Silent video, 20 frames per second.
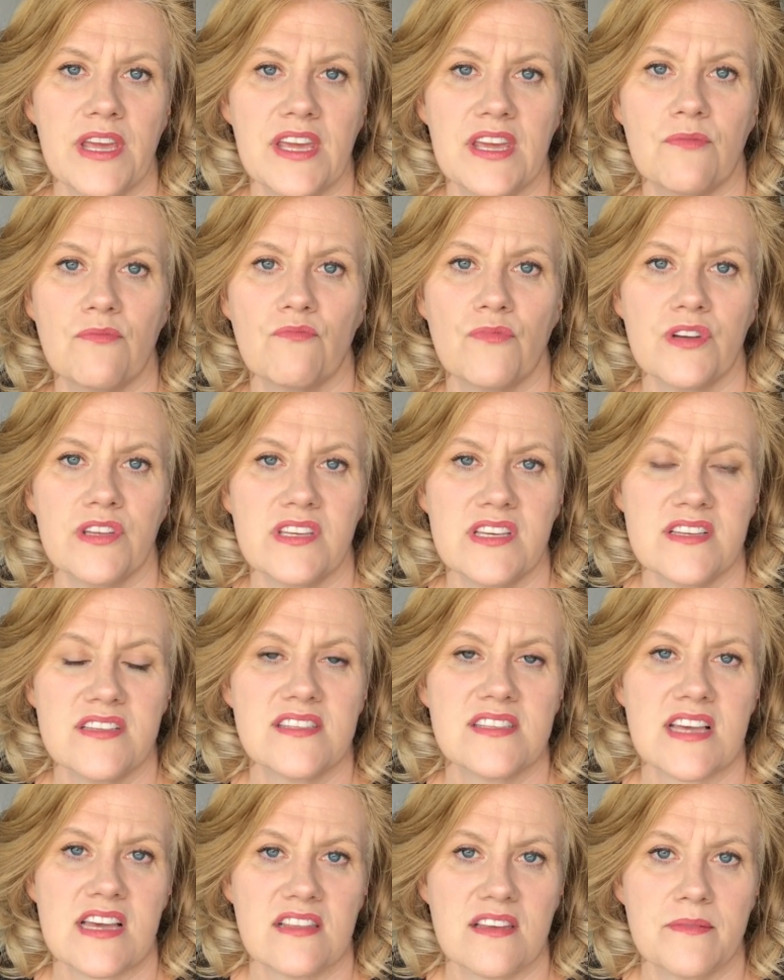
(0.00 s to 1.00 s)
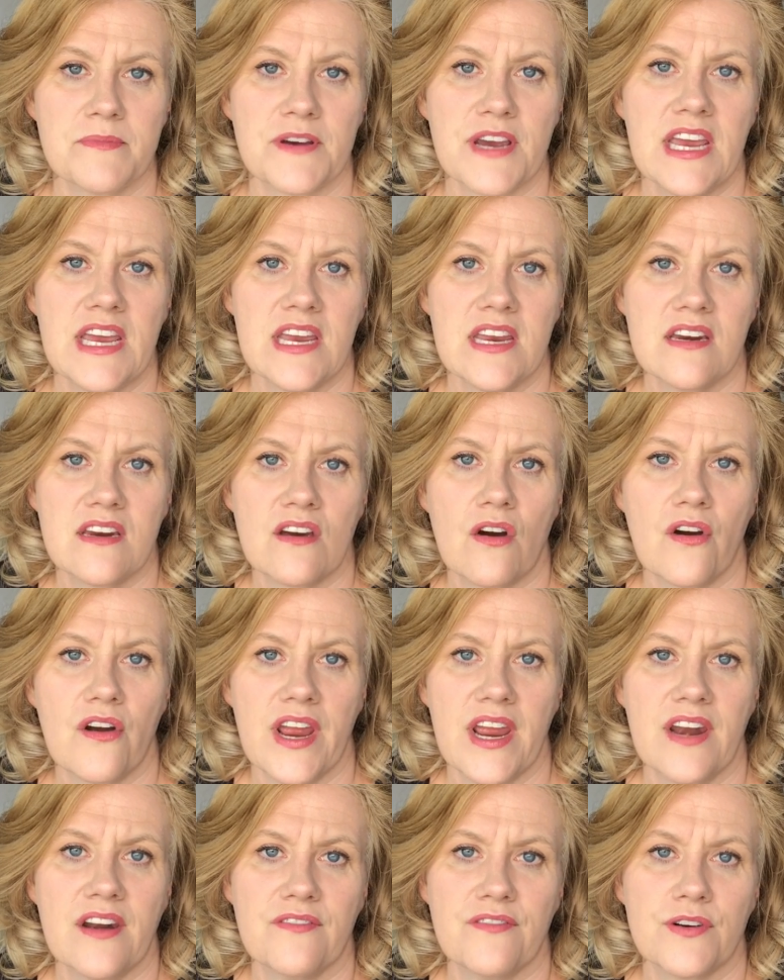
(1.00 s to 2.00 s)
can really celebrate our
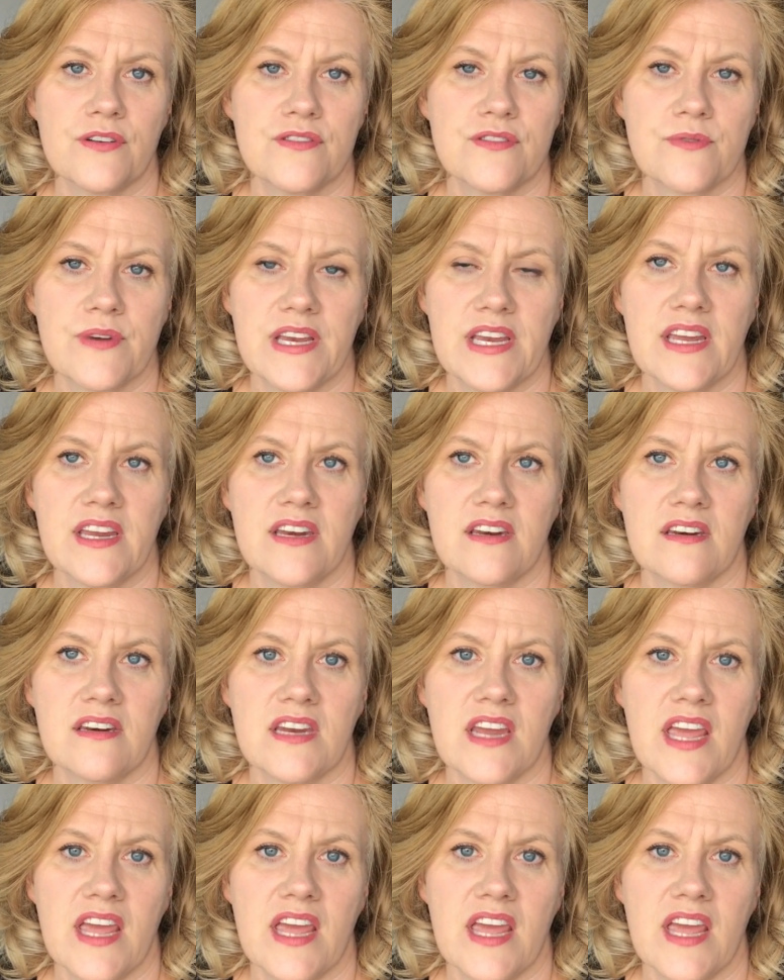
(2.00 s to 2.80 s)
anniversary and,